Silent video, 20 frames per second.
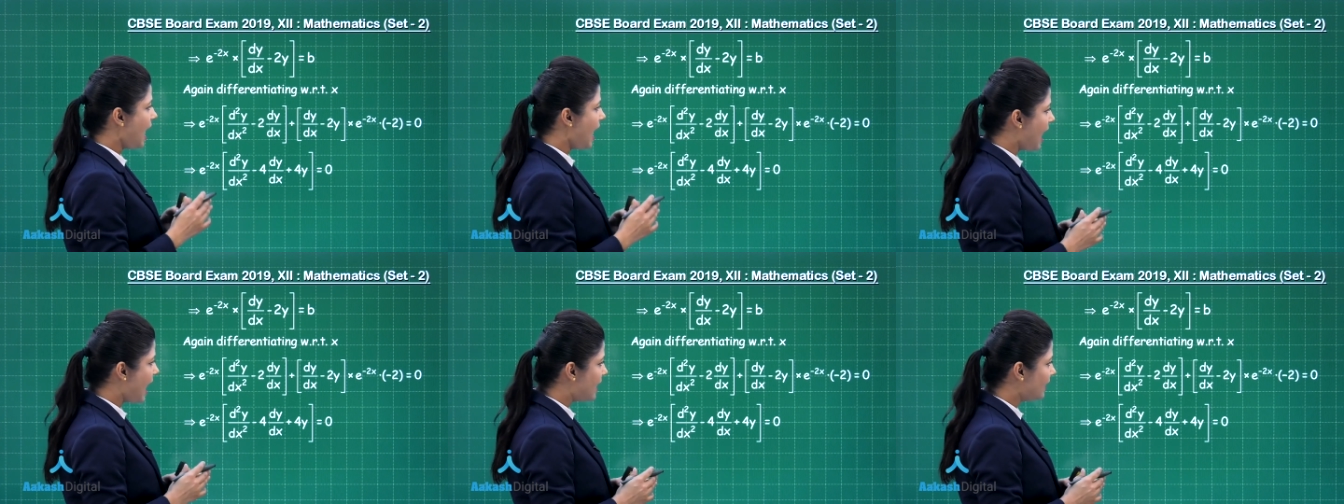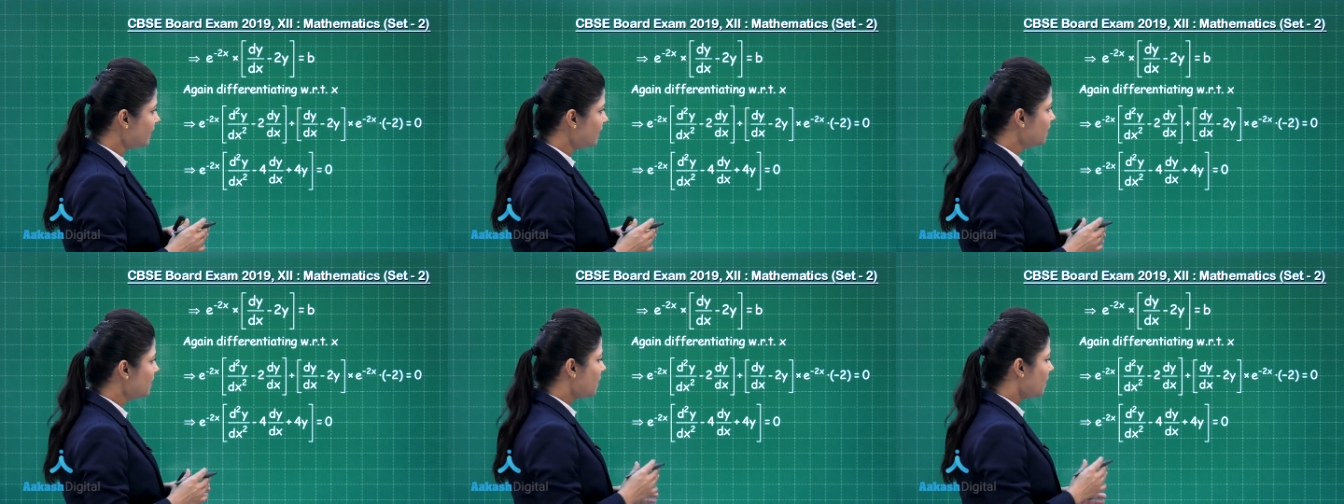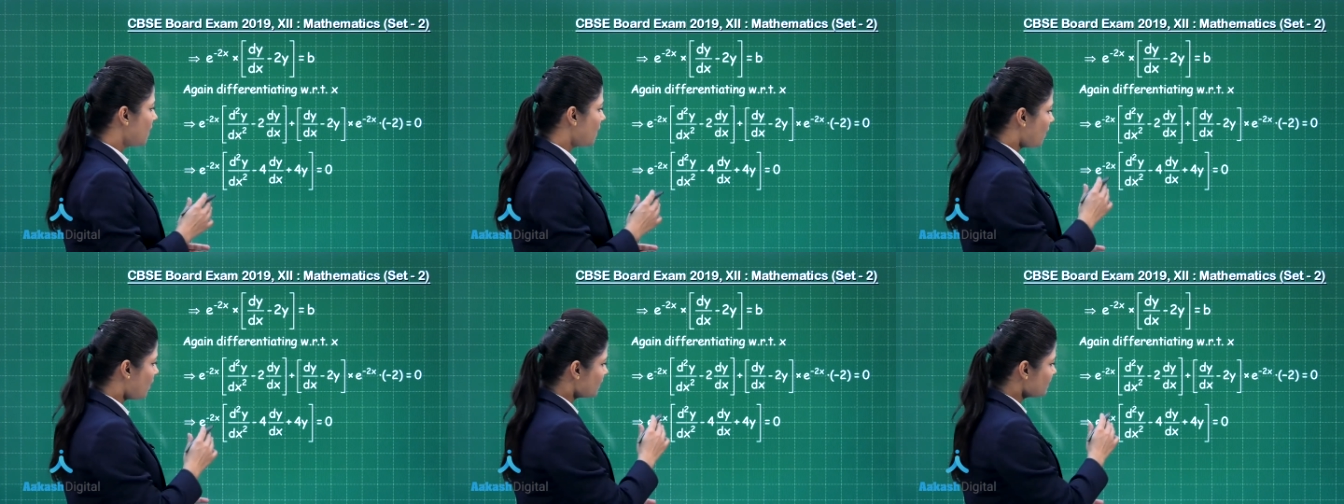and
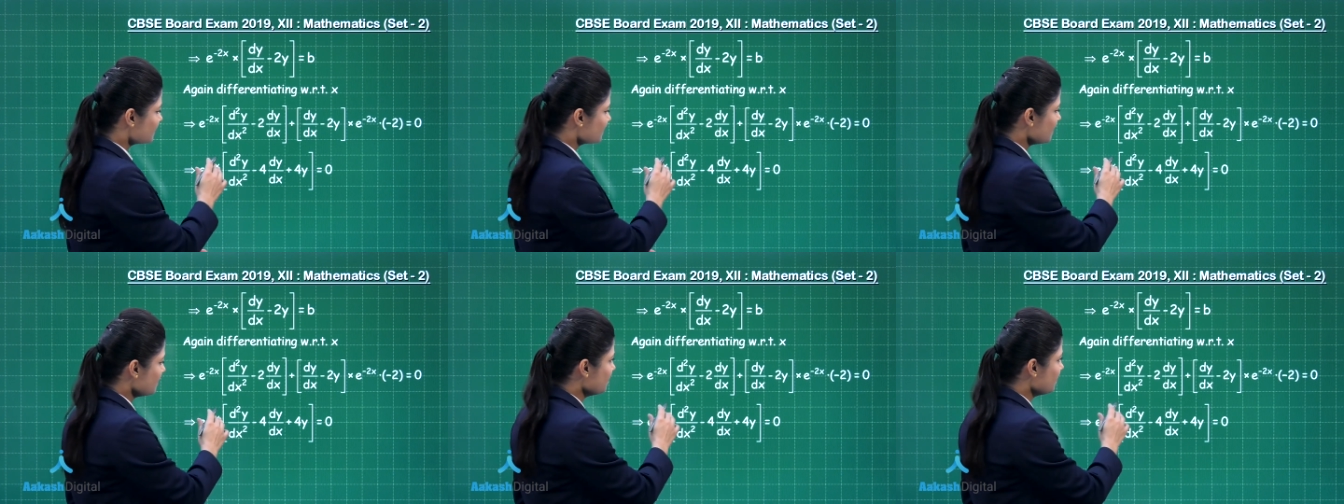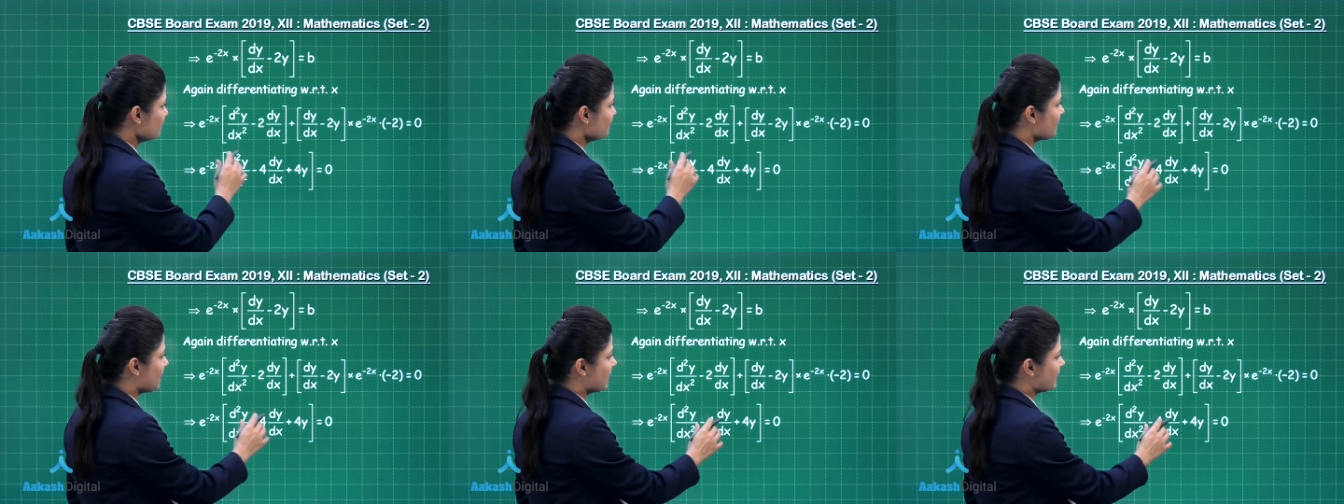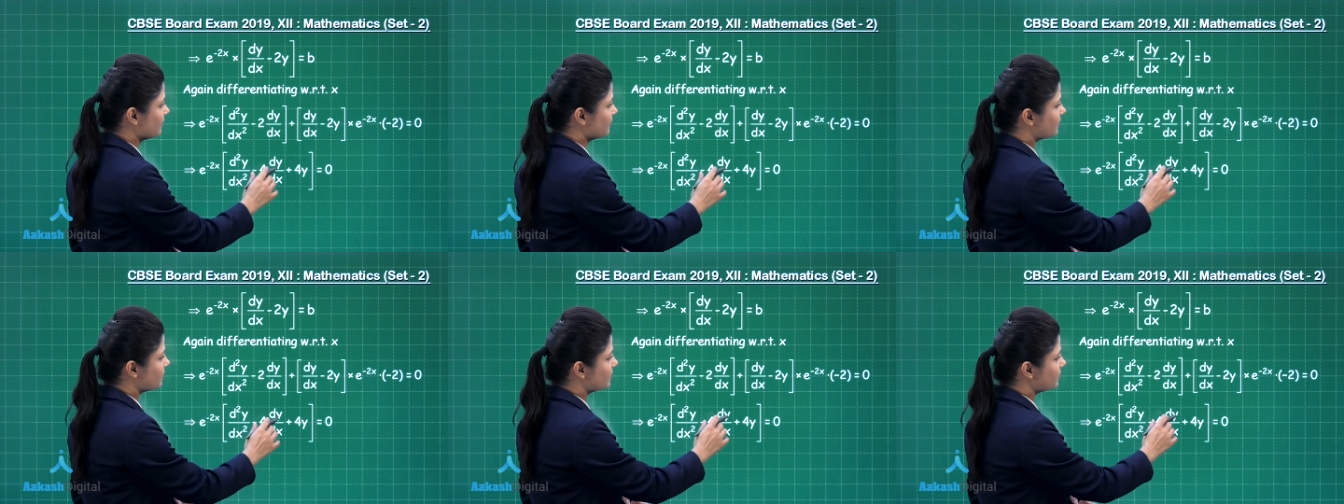on
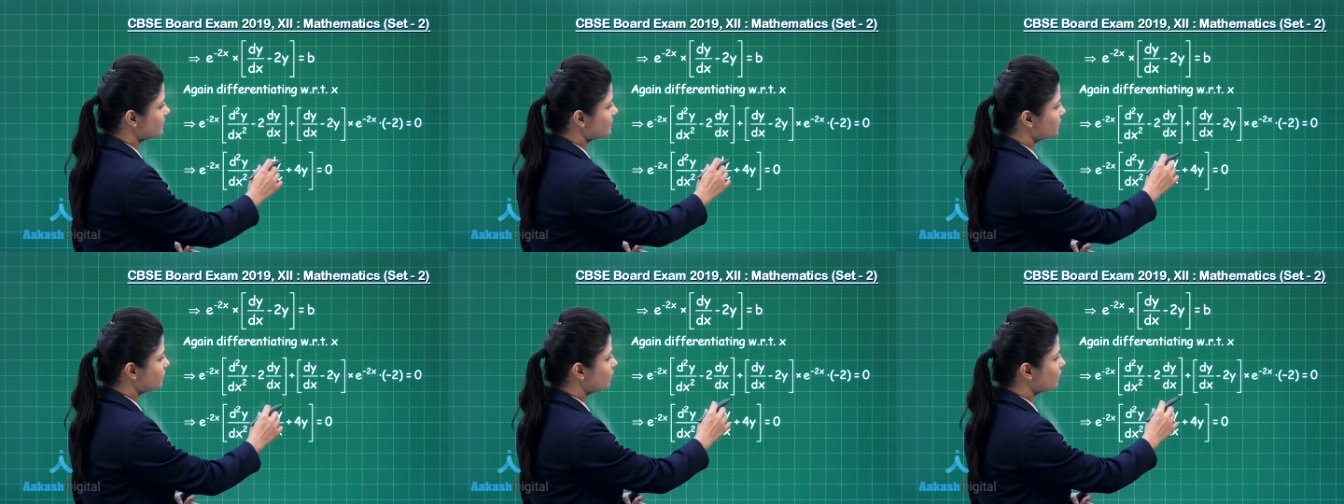simplifying this,